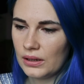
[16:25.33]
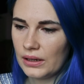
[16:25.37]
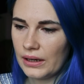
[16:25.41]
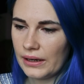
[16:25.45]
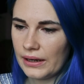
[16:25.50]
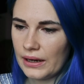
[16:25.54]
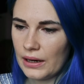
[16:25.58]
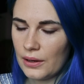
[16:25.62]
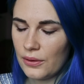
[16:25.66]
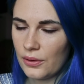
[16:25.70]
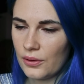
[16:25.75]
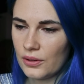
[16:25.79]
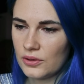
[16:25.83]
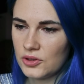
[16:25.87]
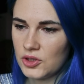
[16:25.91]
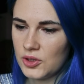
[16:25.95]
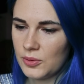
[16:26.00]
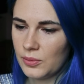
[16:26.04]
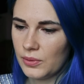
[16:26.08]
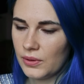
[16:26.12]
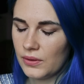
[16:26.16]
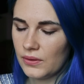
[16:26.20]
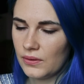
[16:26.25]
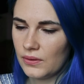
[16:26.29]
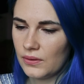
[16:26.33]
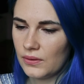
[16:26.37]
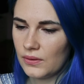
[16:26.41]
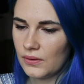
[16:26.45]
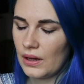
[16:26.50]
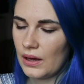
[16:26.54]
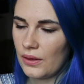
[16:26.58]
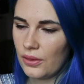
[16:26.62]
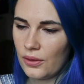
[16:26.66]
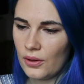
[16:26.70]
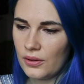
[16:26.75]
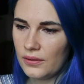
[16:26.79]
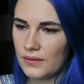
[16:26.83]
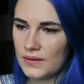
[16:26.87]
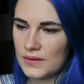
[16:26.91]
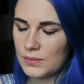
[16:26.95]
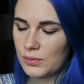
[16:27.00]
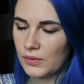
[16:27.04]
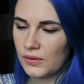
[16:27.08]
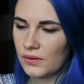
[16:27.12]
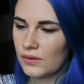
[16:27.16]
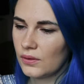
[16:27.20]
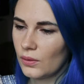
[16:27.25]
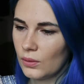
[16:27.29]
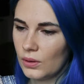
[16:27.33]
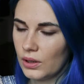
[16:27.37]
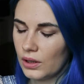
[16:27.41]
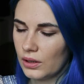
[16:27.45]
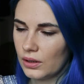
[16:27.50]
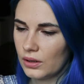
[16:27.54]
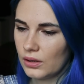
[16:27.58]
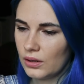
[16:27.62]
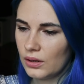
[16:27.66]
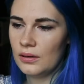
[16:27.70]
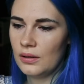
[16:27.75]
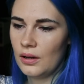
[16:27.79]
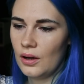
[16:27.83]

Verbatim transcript: like I thought she was, I thought this was Solar.